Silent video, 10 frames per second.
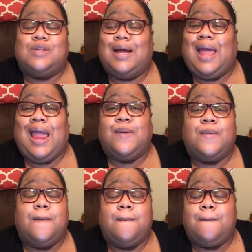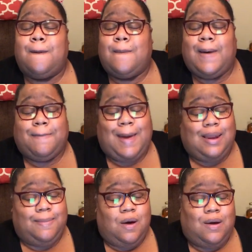I can't remember
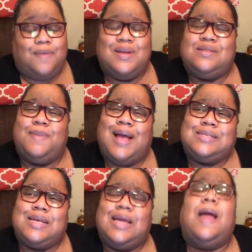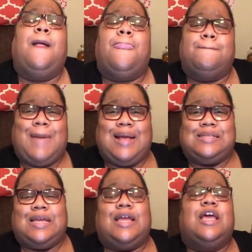Patti Bell is Maxine?
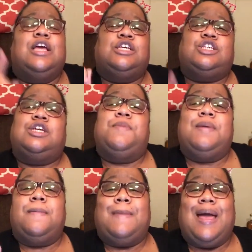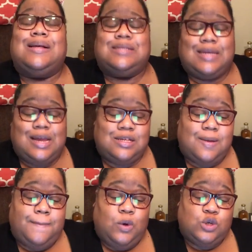Maxine. She meet Maxine's
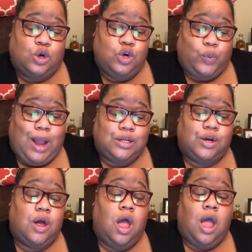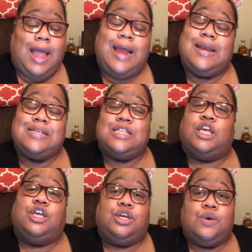musical director, and this the
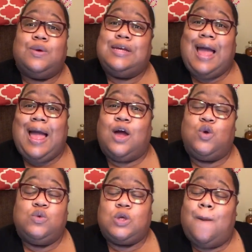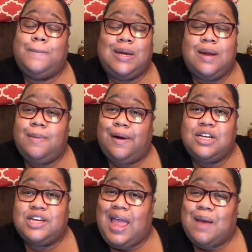cute guy who was on Being Mary
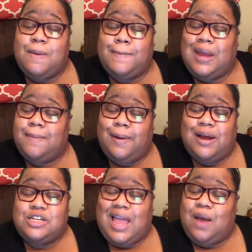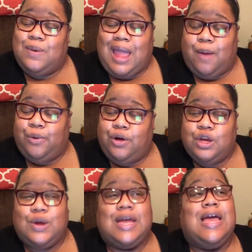Jane when Being Mary Jane with Gabrielle
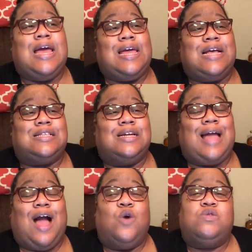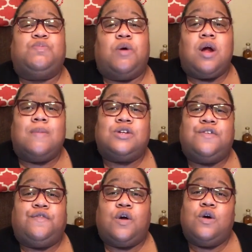Union. It's the guy who sperm she
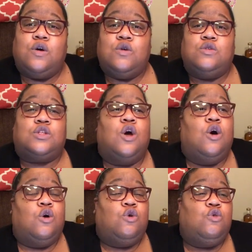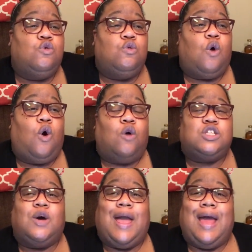froze, who
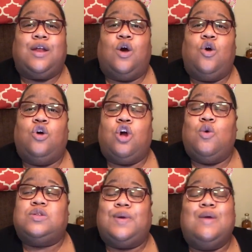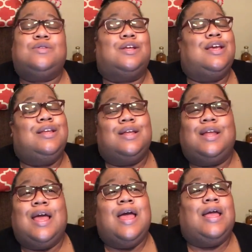also had the whole girl was it was he
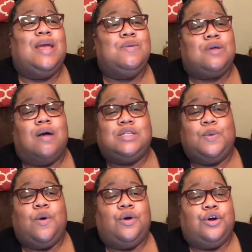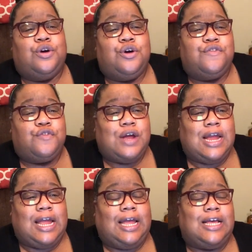did he was also on
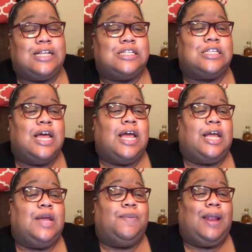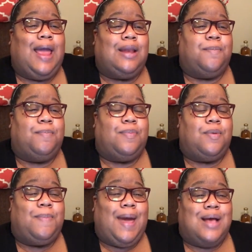Girlfriends. He played the
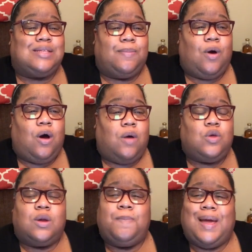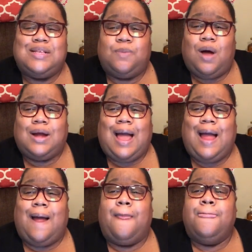the basketball no the baseball
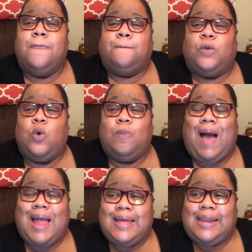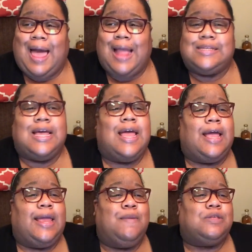guy who Maya liked.
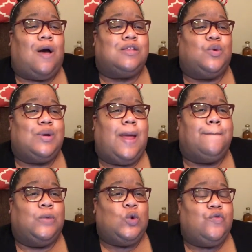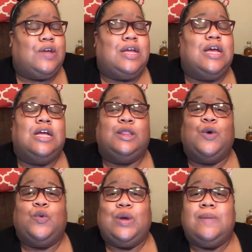He was also in that movie, the
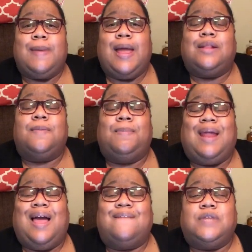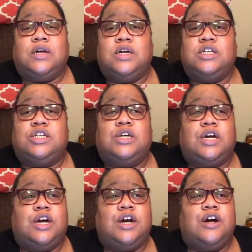remake, the black version
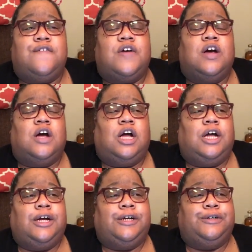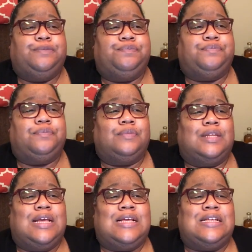of um
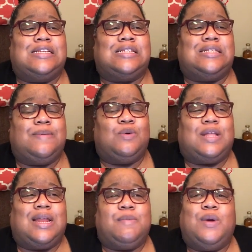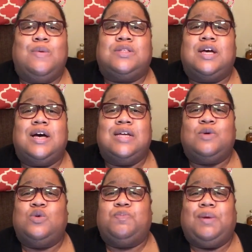sleeping with the enemy he was the
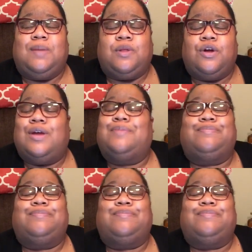husband who was beat up the girl.